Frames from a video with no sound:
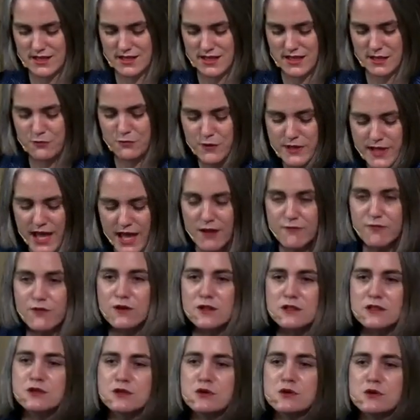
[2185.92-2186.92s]
if we ever
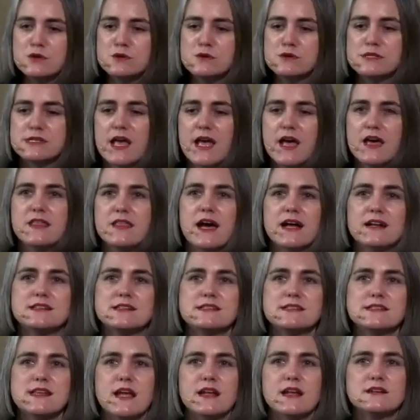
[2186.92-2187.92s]
lose that
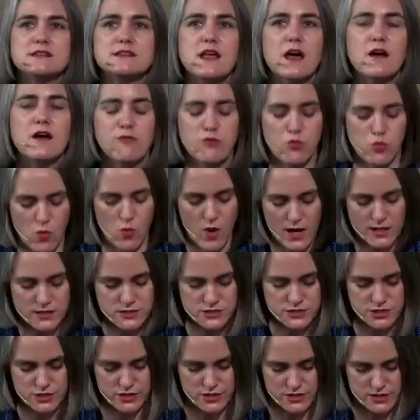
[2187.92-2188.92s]
sense of
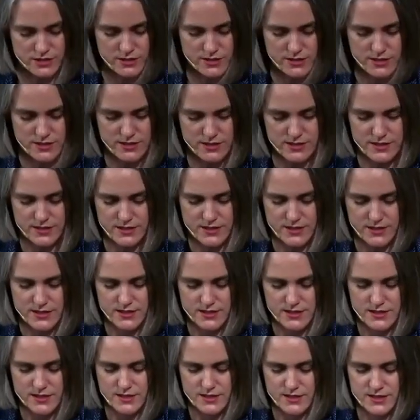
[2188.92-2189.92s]
wonder,
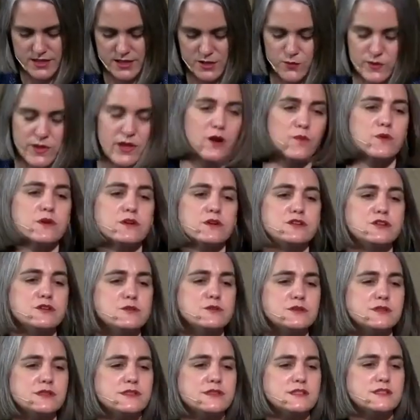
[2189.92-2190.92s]
then we are
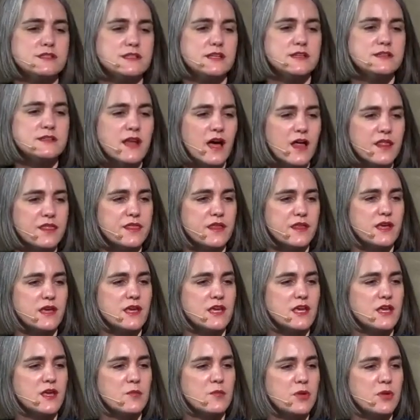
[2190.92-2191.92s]
reduced to
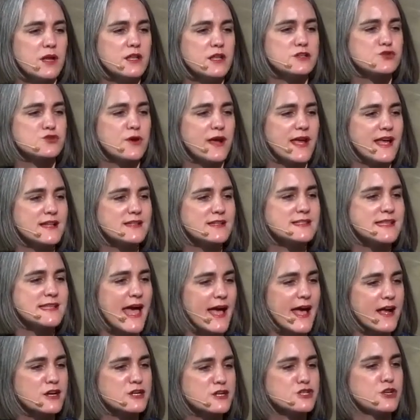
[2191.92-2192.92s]
nothing but a
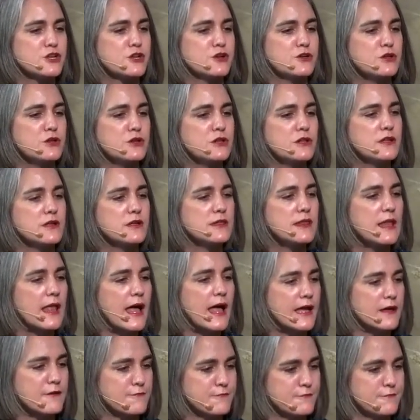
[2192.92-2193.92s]
transactional
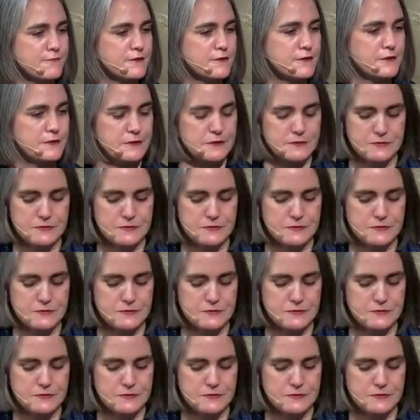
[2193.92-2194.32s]
life.